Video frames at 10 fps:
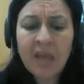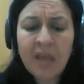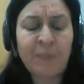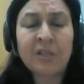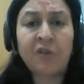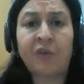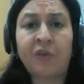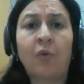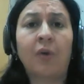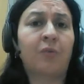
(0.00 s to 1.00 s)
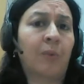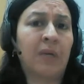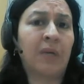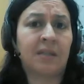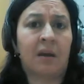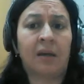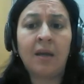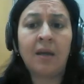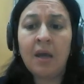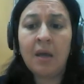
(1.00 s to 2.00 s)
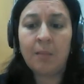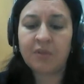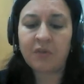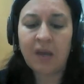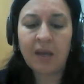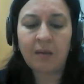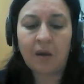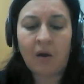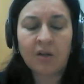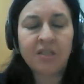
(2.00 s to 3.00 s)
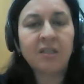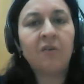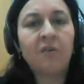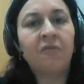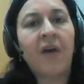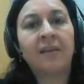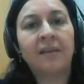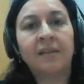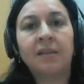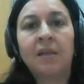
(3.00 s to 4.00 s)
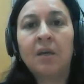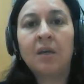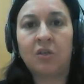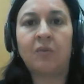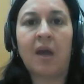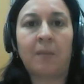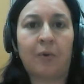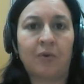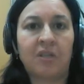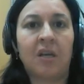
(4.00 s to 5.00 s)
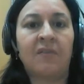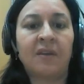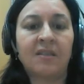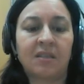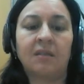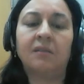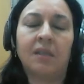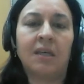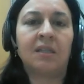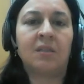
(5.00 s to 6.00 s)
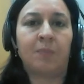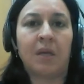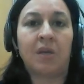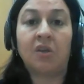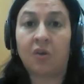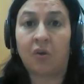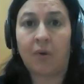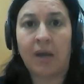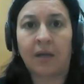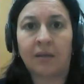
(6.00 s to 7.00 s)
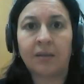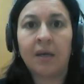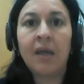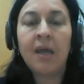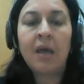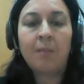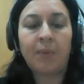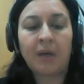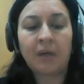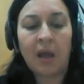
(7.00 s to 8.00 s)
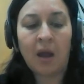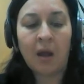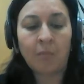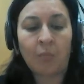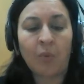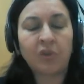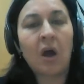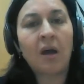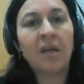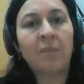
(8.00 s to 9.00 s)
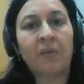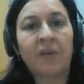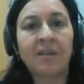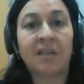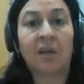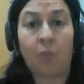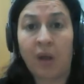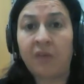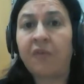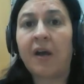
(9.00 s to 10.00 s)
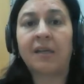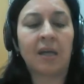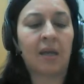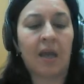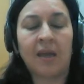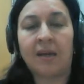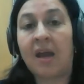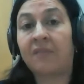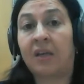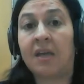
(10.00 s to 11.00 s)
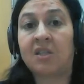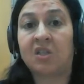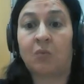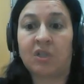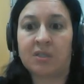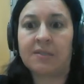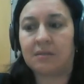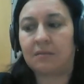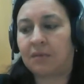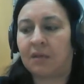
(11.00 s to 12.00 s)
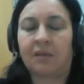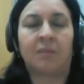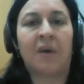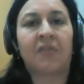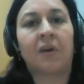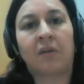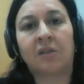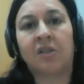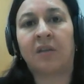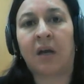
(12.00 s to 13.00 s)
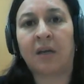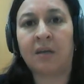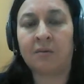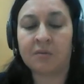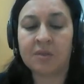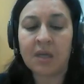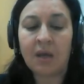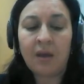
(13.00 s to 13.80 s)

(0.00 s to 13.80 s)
especially if you're going through a redesign. So they are still valid to that person and they still need to be curated. But when we're talking about things like wayfinding and navigation, which is the methodology that I use,